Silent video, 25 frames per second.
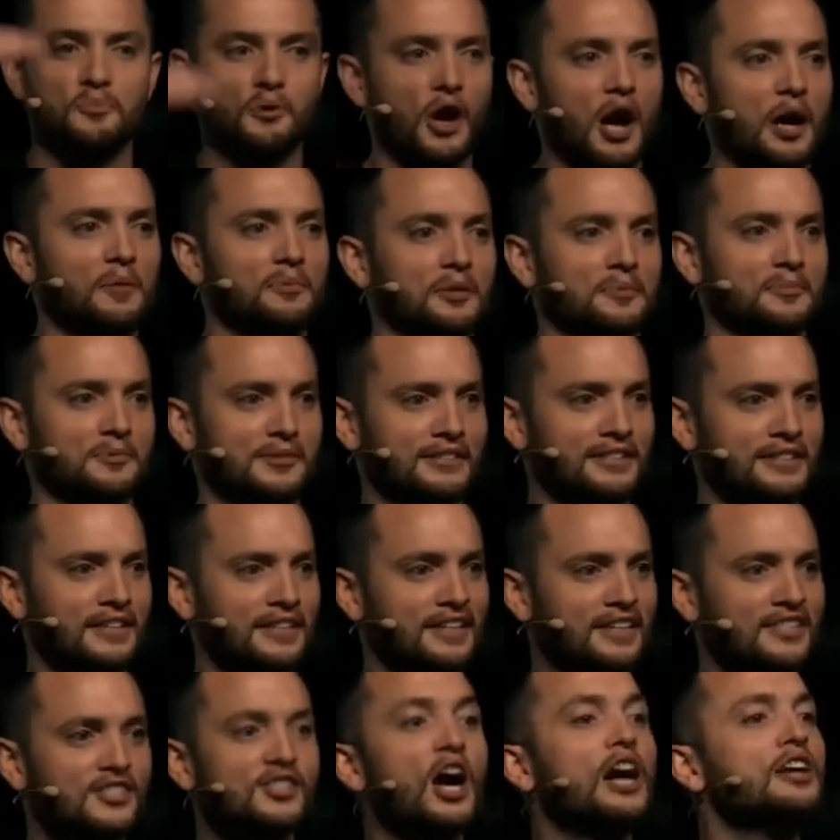problems
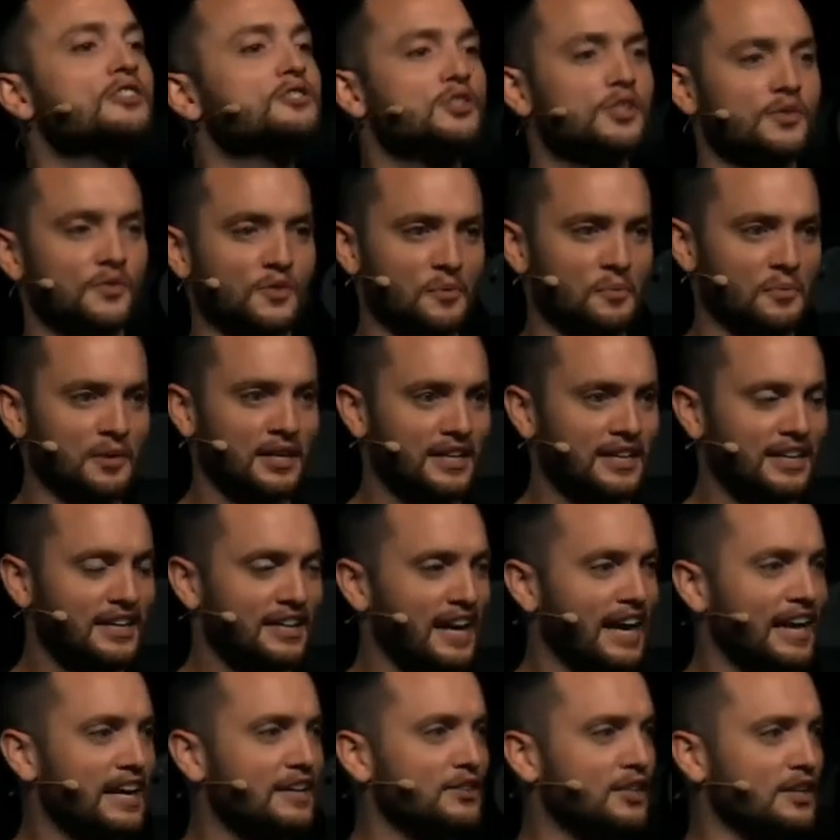tons of them.
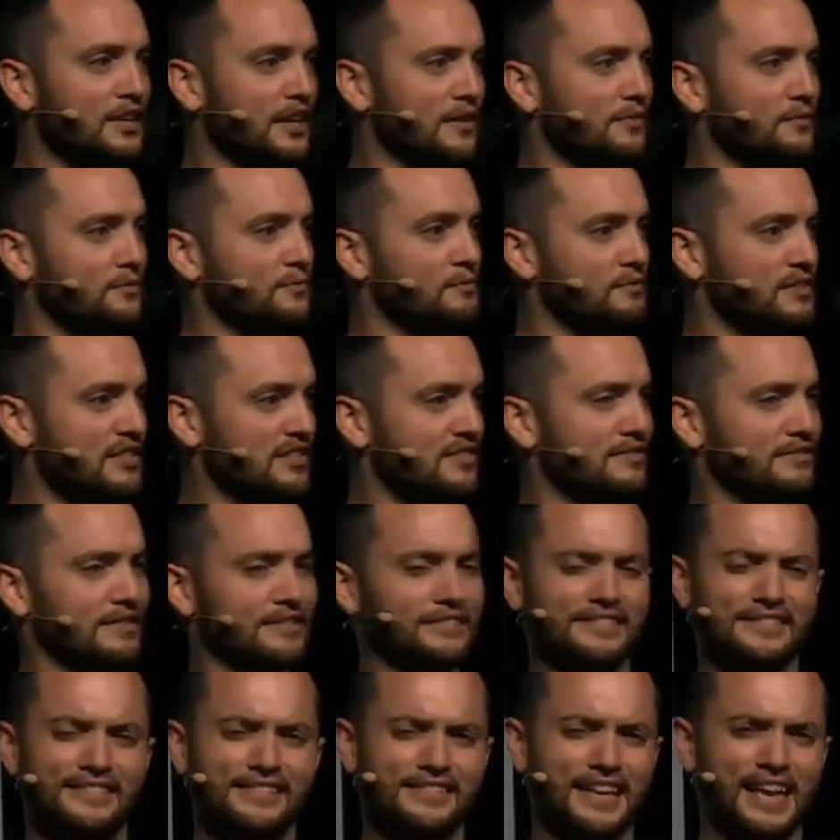I had I have
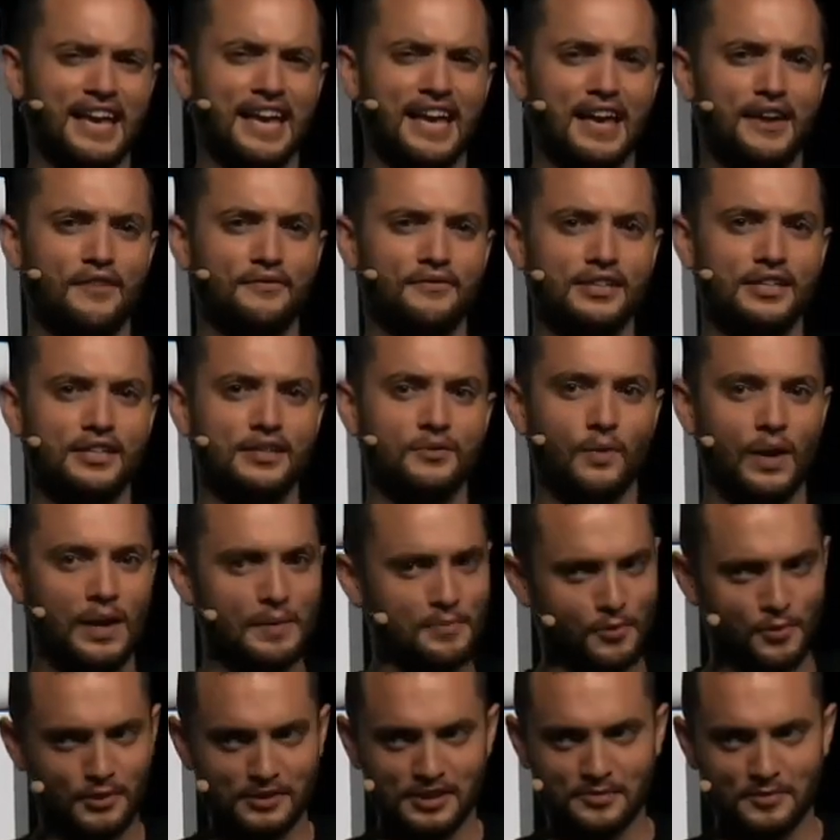seven
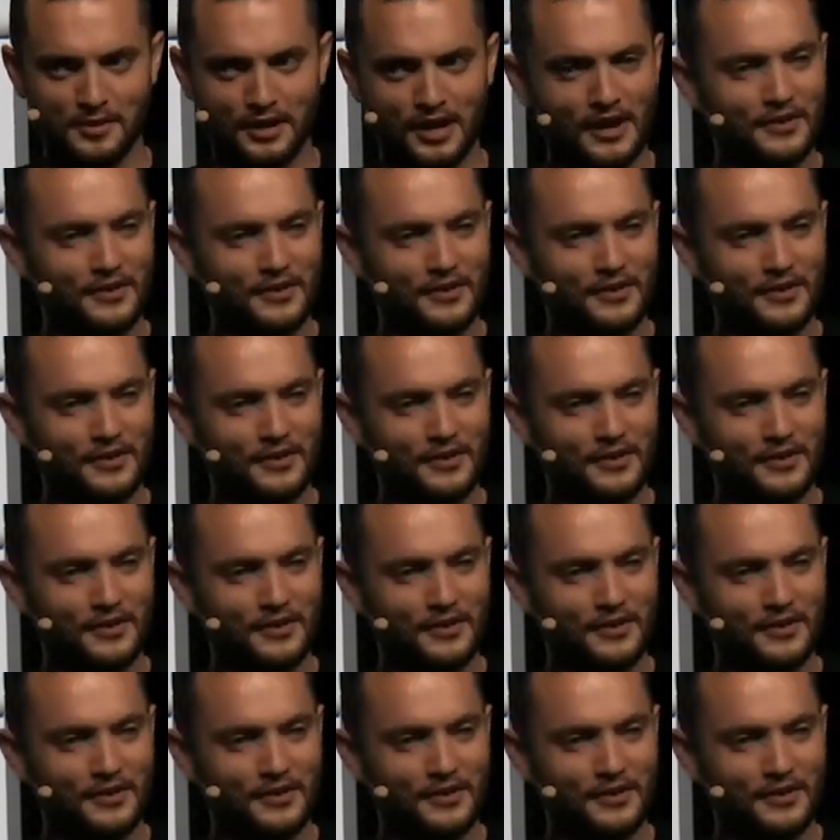whiteboards in my